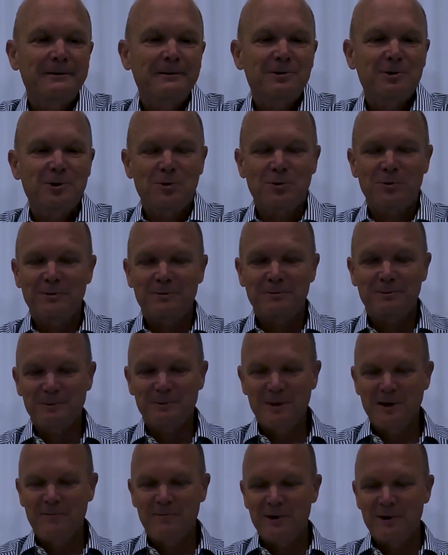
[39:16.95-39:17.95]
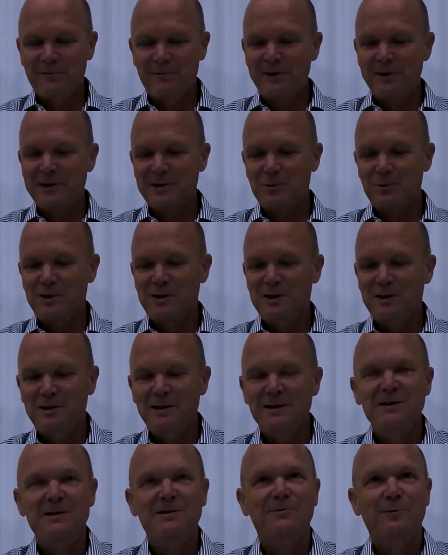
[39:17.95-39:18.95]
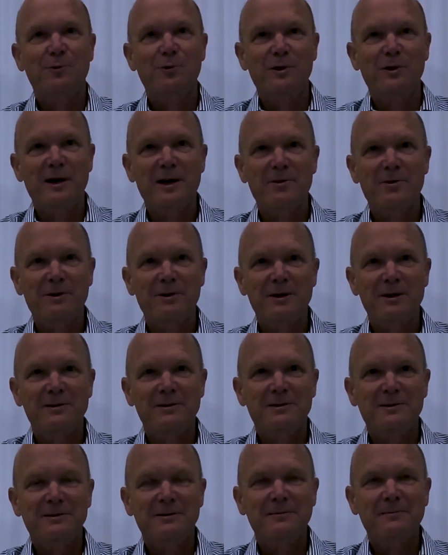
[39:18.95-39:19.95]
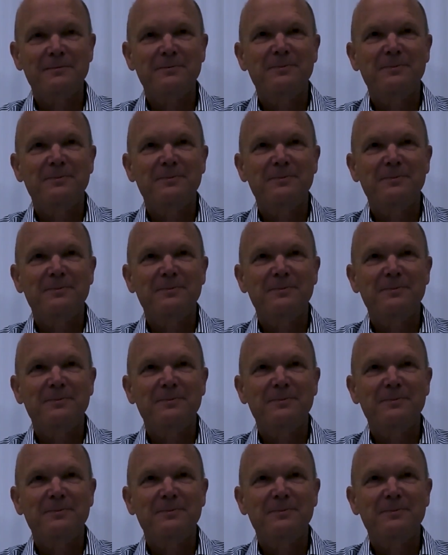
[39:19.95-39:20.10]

So if it fits within these 4 areas,